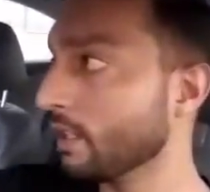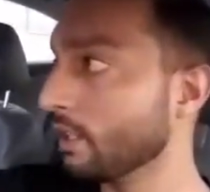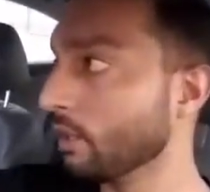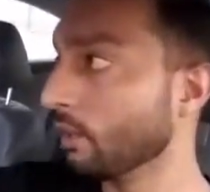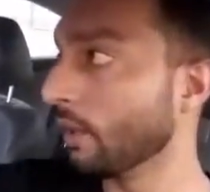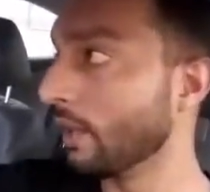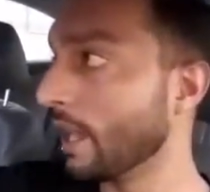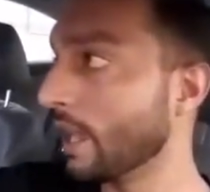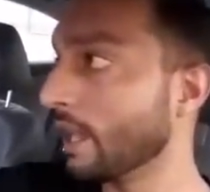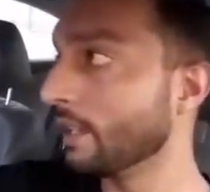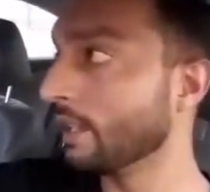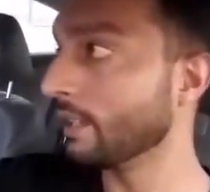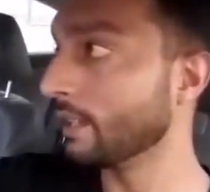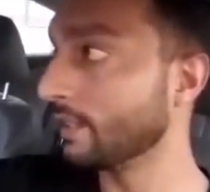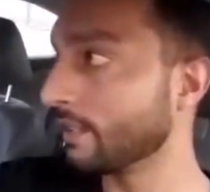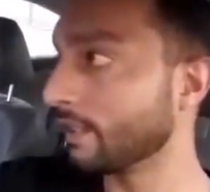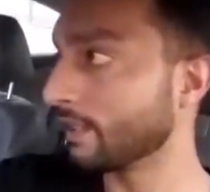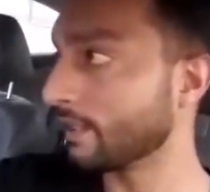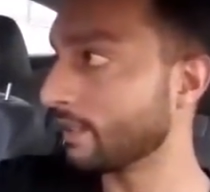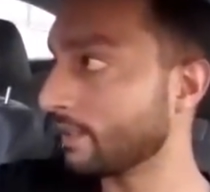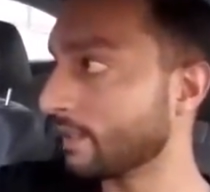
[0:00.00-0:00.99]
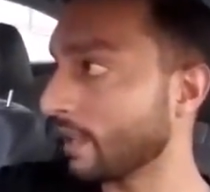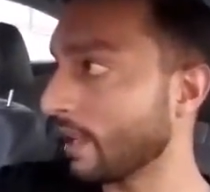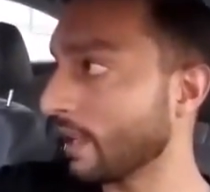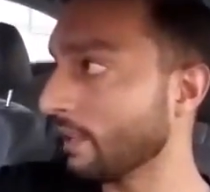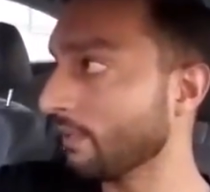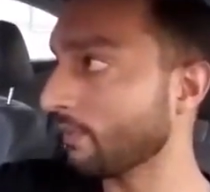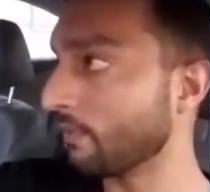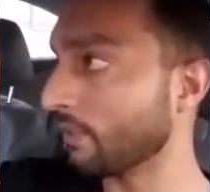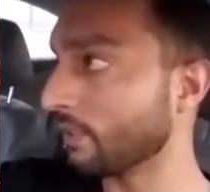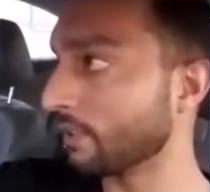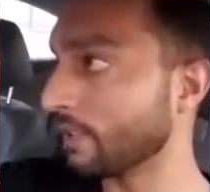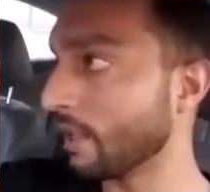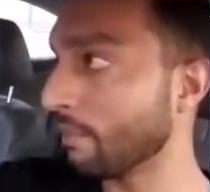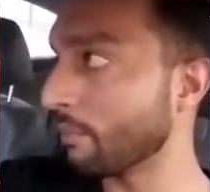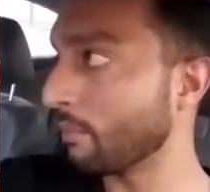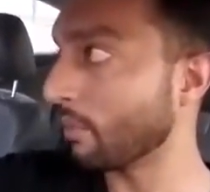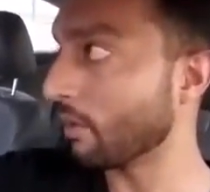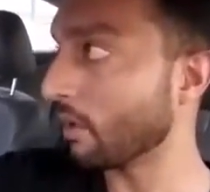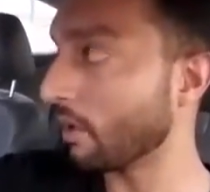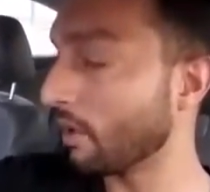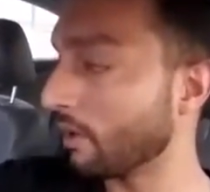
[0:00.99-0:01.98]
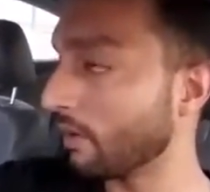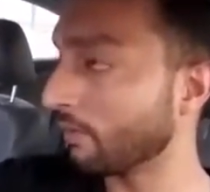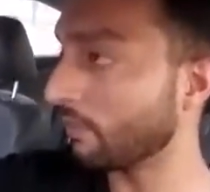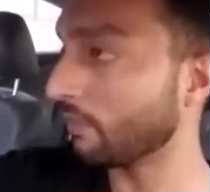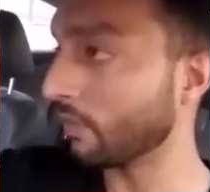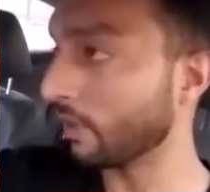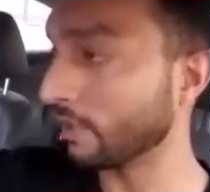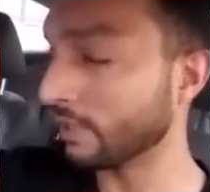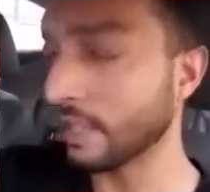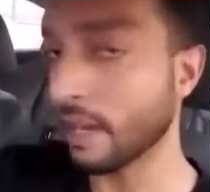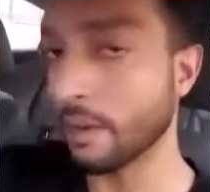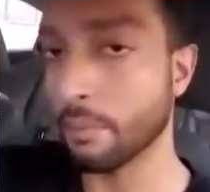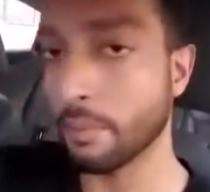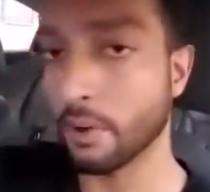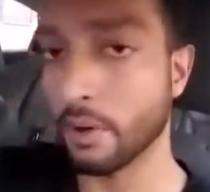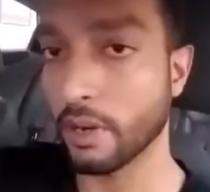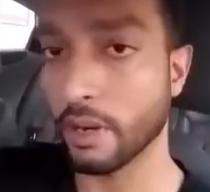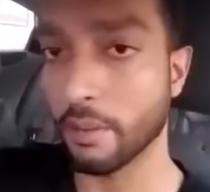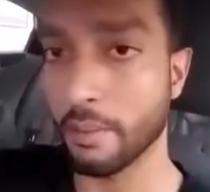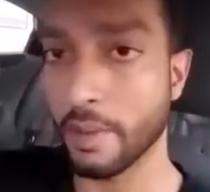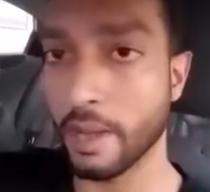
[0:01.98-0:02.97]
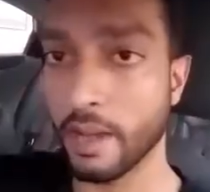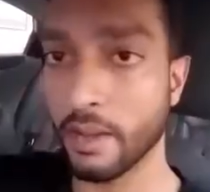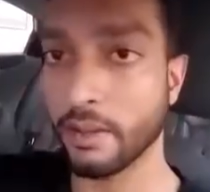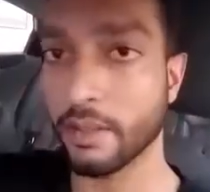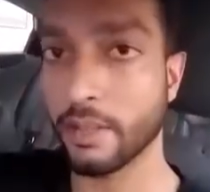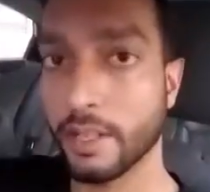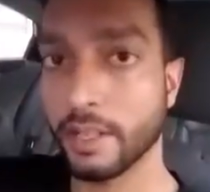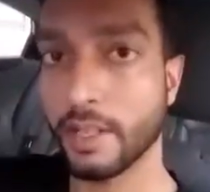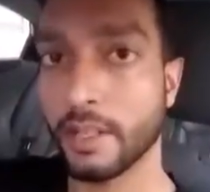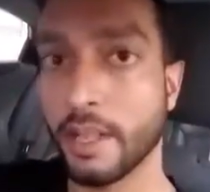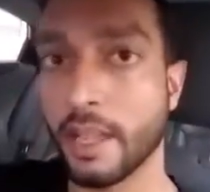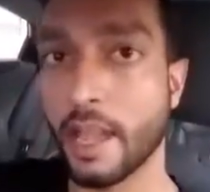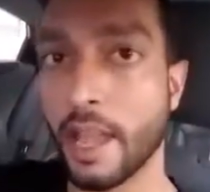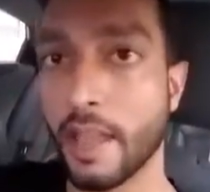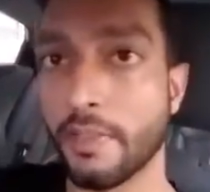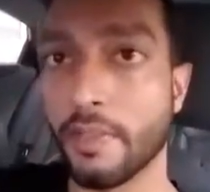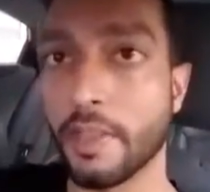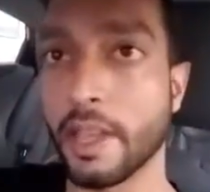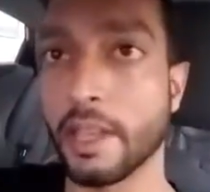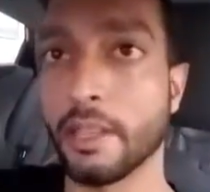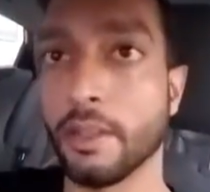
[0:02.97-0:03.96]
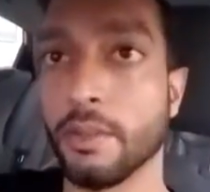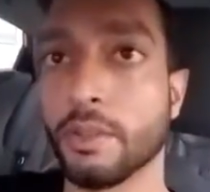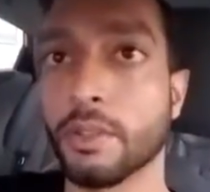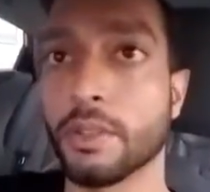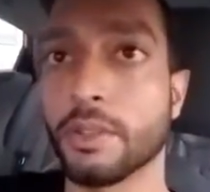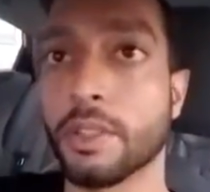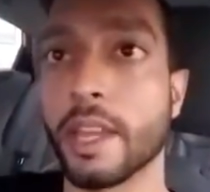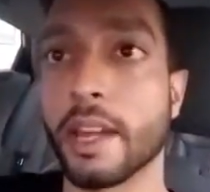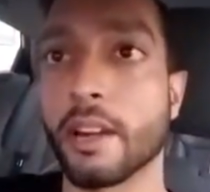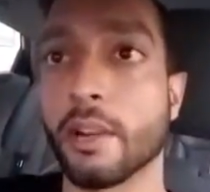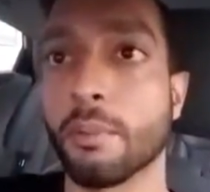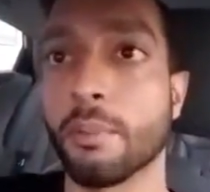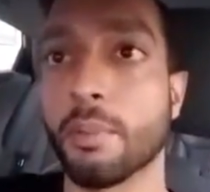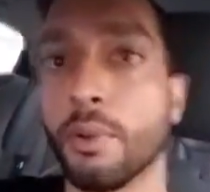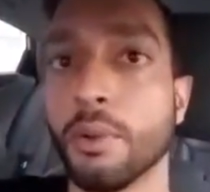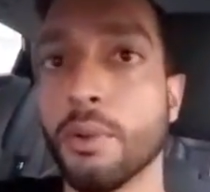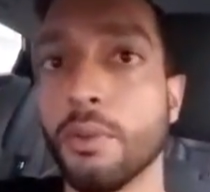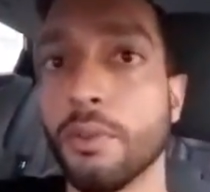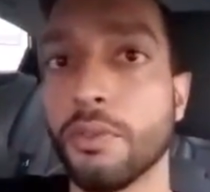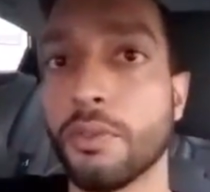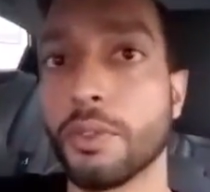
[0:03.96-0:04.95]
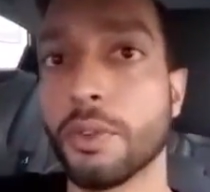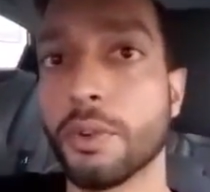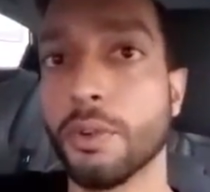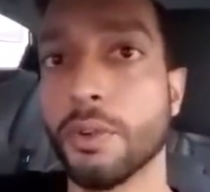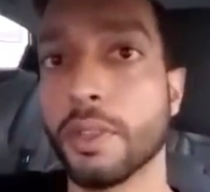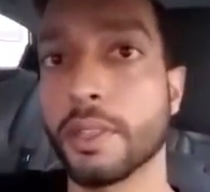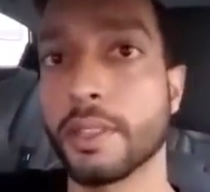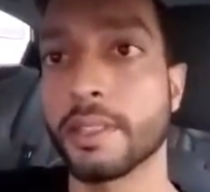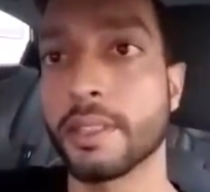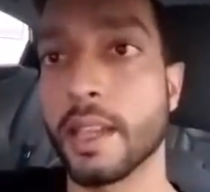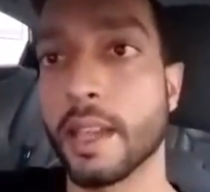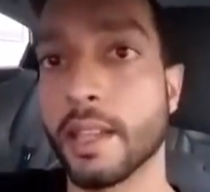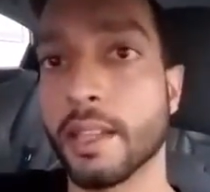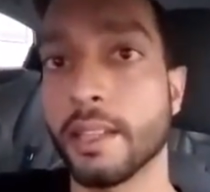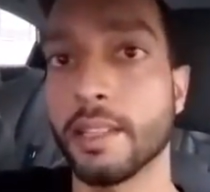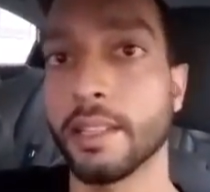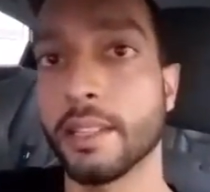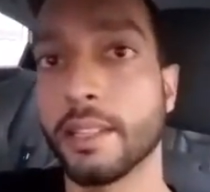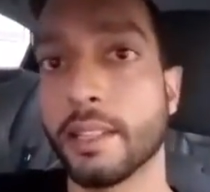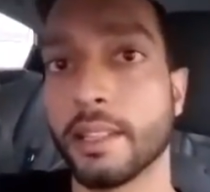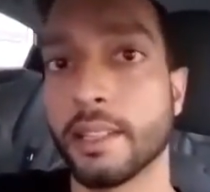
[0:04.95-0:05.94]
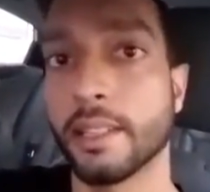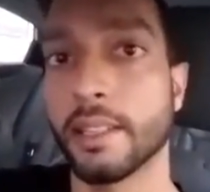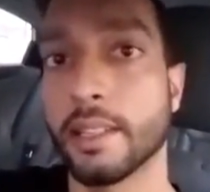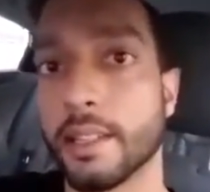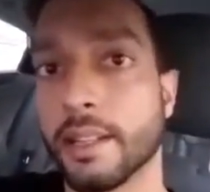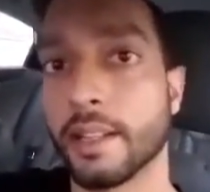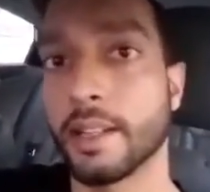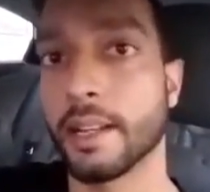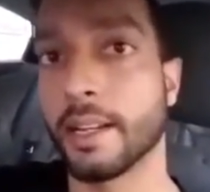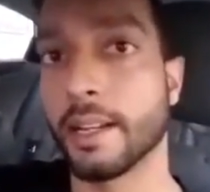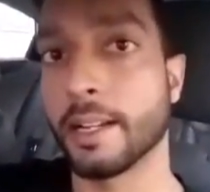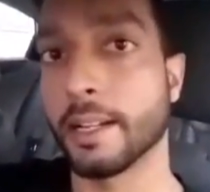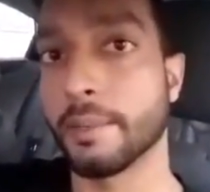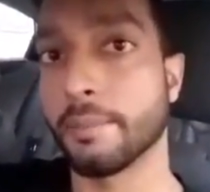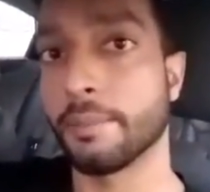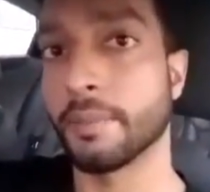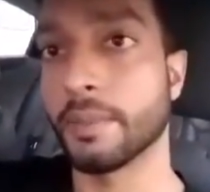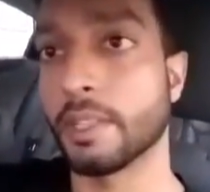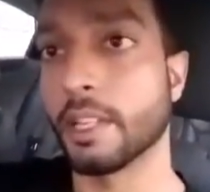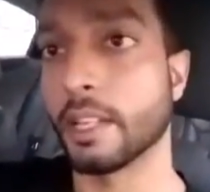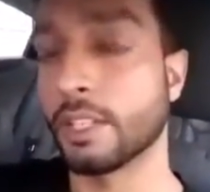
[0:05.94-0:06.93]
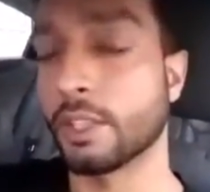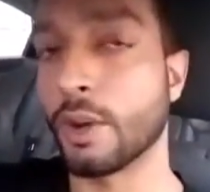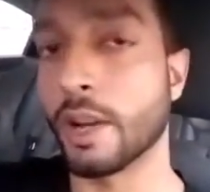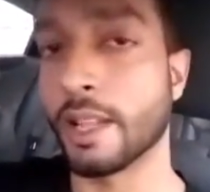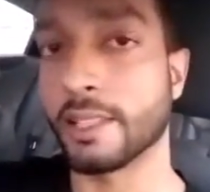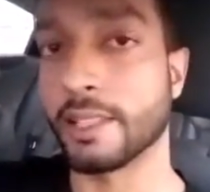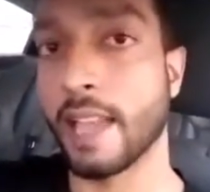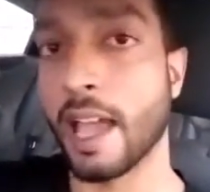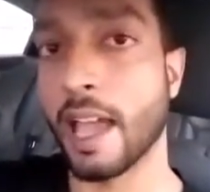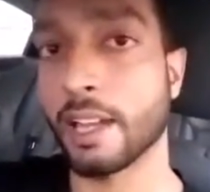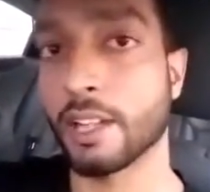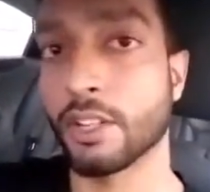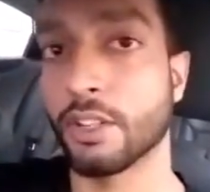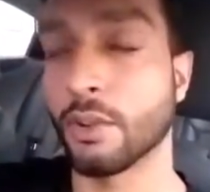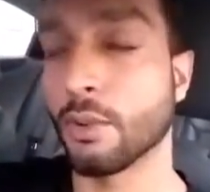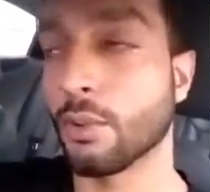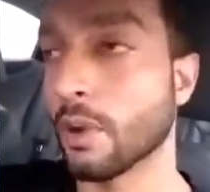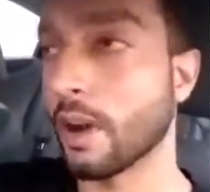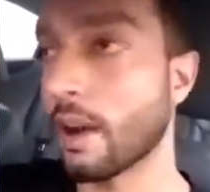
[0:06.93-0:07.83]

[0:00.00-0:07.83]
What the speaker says: You lend it to the site for a temporary amount, and then you just get it approved through the site, a transaction or